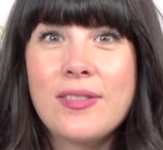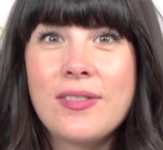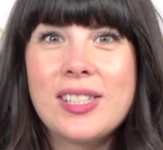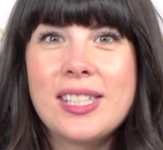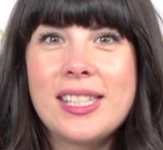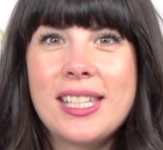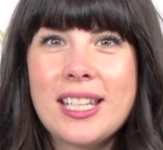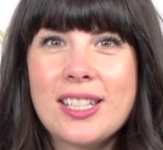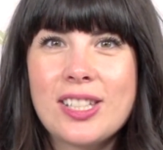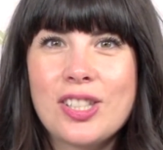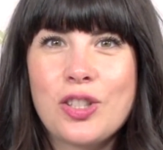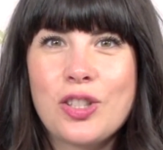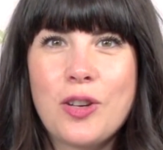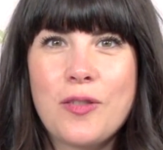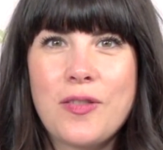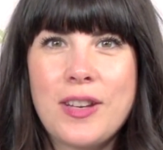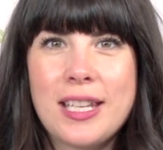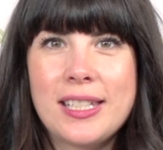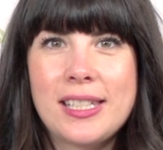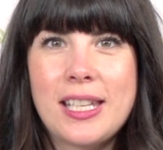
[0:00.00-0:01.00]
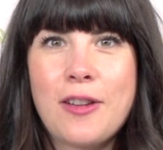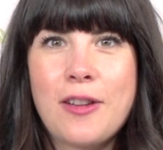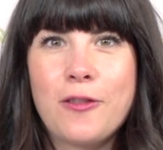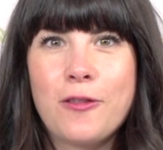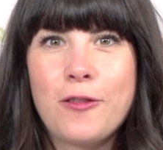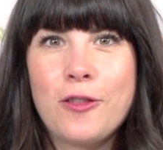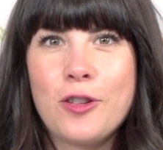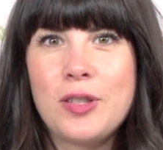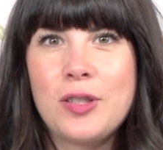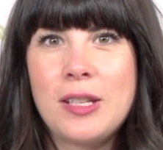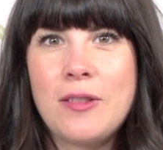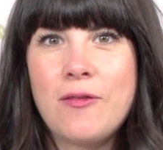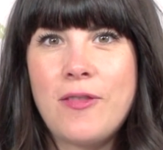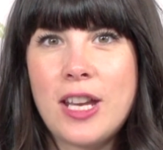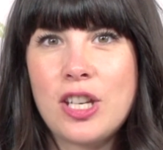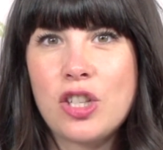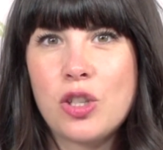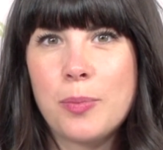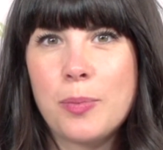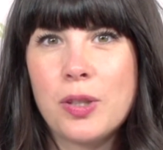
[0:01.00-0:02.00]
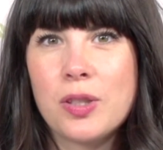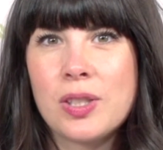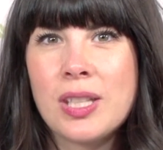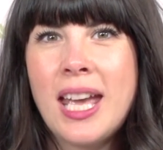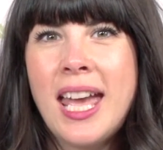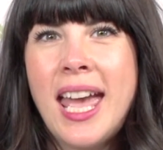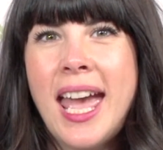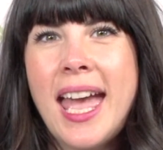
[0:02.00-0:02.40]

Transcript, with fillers: of six servings of fruits and vegetables.